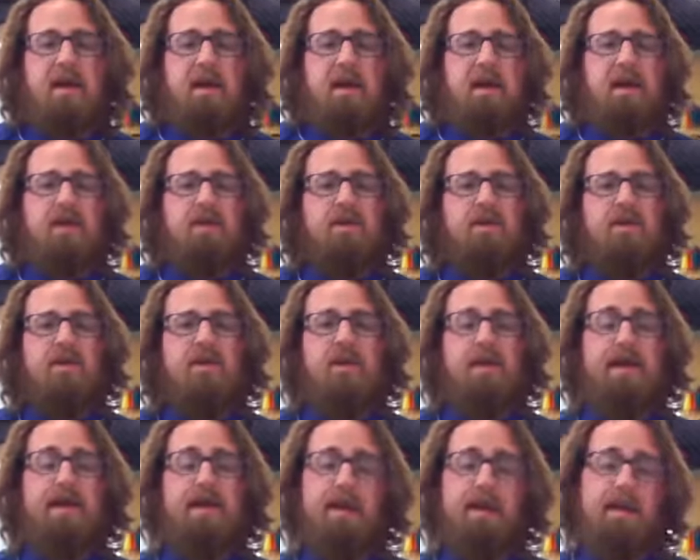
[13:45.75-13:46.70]
and you
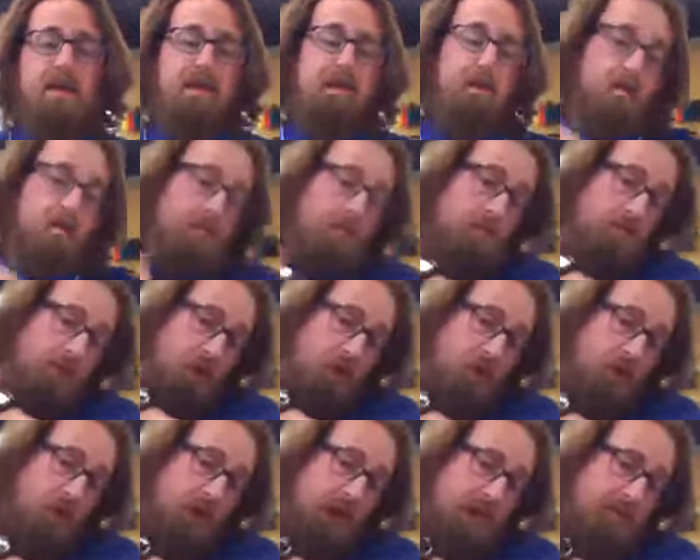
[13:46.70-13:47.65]
can get
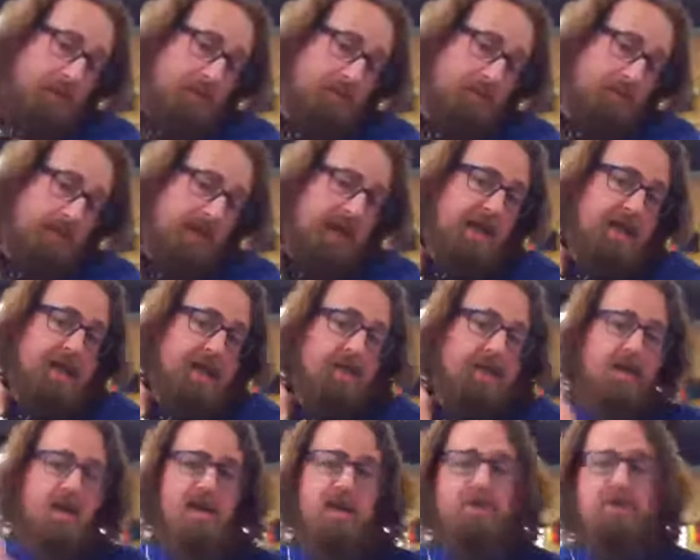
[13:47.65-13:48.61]
quite a bit of
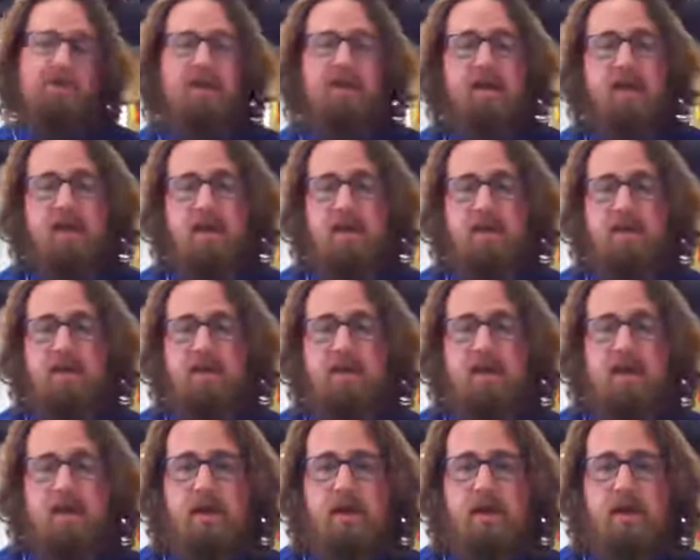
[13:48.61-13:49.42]
pain up in the